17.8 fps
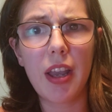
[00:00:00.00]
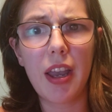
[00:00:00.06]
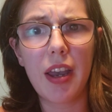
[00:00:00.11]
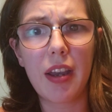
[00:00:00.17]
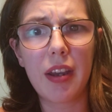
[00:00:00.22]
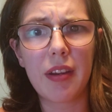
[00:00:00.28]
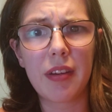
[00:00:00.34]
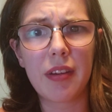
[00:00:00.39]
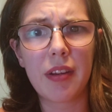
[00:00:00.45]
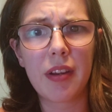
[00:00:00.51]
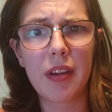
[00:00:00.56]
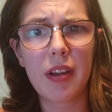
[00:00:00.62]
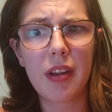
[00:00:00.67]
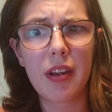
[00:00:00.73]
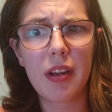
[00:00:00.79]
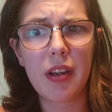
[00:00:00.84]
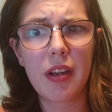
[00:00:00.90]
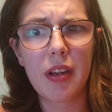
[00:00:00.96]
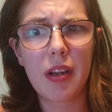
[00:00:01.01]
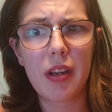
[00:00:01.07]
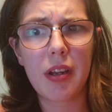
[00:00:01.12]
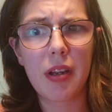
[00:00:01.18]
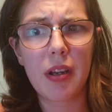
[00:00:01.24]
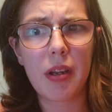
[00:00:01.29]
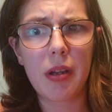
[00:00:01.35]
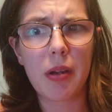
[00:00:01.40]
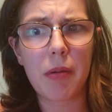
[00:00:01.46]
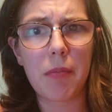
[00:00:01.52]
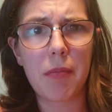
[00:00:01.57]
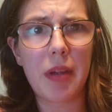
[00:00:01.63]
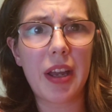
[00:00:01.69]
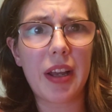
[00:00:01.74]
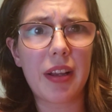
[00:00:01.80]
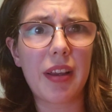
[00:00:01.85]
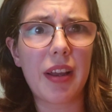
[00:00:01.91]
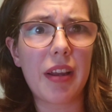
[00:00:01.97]
and
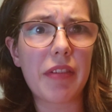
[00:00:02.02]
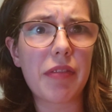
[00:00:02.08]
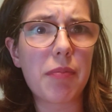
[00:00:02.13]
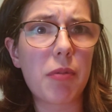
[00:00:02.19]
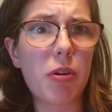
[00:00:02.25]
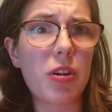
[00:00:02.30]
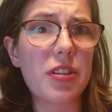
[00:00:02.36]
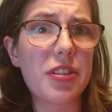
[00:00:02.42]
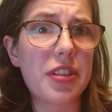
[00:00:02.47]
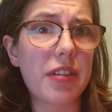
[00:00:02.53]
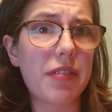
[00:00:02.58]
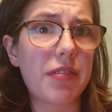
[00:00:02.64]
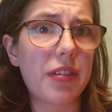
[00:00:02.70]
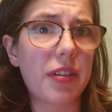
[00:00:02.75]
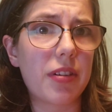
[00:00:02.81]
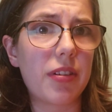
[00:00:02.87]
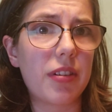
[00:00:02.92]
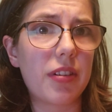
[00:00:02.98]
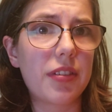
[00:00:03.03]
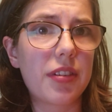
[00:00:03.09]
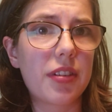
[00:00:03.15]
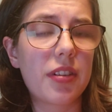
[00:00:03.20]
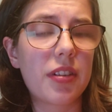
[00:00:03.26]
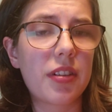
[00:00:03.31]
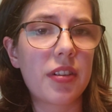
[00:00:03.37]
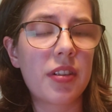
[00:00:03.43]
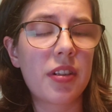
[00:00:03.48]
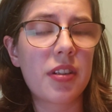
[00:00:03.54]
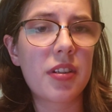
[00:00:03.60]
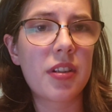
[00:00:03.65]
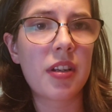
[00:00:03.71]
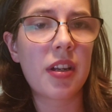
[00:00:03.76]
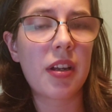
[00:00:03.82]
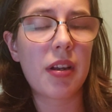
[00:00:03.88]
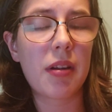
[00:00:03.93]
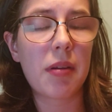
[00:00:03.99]
make life more difficult.
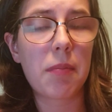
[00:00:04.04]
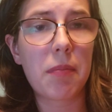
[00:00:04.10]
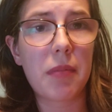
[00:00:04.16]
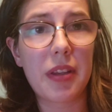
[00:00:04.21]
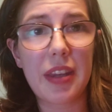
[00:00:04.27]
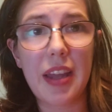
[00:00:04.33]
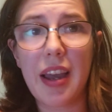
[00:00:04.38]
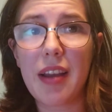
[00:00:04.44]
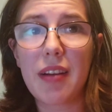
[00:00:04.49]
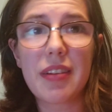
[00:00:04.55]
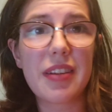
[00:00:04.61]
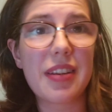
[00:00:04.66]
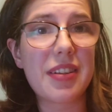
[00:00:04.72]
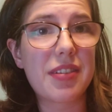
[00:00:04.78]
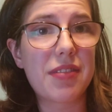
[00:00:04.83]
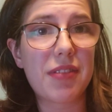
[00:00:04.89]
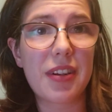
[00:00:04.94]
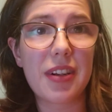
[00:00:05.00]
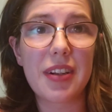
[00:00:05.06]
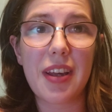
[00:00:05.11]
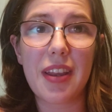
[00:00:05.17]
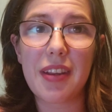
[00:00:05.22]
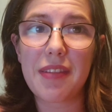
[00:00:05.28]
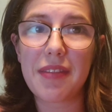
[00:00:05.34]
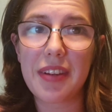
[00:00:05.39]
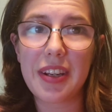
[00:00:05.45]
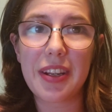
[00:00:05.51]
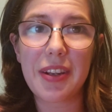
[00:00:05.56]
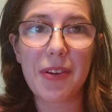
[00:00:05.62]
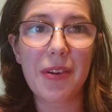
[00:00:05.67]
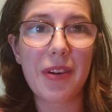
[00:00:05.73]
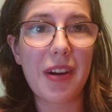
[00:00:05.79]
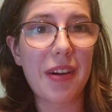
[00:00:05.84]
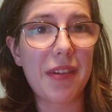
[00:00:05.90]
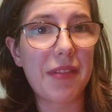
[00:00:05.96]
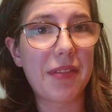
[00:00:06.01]
But that is for another video
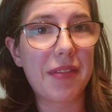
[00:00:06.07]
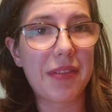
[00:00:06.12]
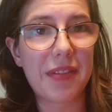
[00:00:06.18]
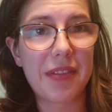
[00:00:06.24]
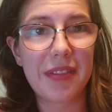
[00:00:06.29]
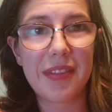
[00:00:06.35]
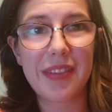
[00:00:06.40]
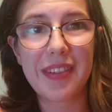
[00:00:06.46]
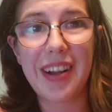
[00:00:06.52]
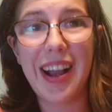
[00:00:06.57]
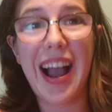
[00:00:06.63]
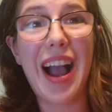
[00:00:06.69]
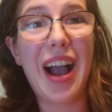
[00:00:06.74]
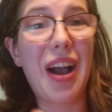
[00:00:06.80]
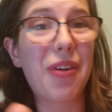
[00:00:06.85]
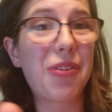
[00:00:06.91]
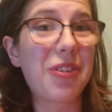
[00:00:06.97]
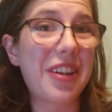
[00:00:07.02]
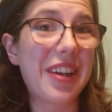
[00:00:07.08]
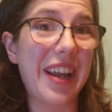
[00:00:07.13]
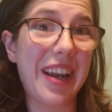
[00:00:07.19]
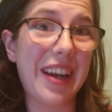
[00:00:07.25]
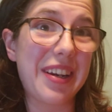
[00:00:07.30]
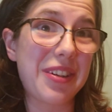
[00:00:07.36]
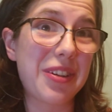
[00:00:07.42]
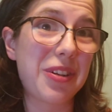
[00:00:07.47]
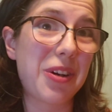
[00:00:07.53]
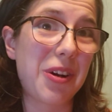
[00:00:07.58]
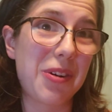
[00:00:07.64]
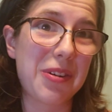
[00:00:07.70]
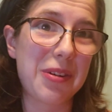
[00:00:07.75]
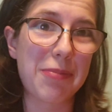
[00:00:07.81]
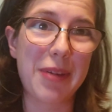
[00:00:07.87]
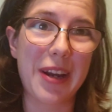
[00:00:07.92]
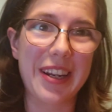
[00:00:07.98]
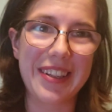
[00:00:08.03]
of how to handle
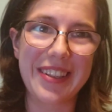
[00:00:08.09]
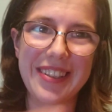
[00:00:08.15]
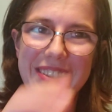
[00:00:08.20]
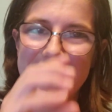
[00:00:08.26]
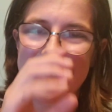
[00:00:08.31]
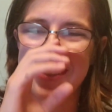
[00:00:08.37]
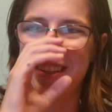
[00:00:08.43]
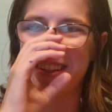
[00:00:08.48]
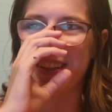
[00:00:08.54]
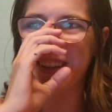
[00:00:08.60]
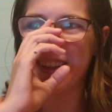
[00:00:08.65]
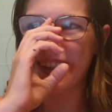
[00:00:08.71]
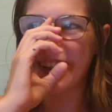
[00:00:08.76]
codependency.